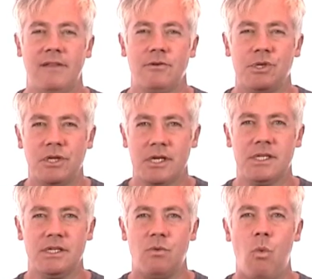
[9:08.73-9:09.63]
and there's
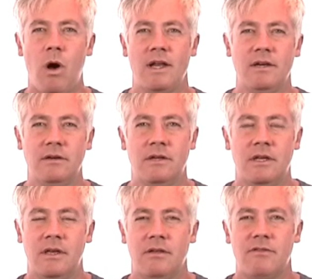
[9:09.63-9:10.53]
just this one
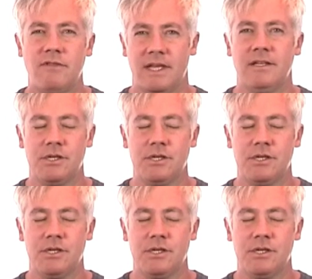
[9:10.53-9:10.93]
thing,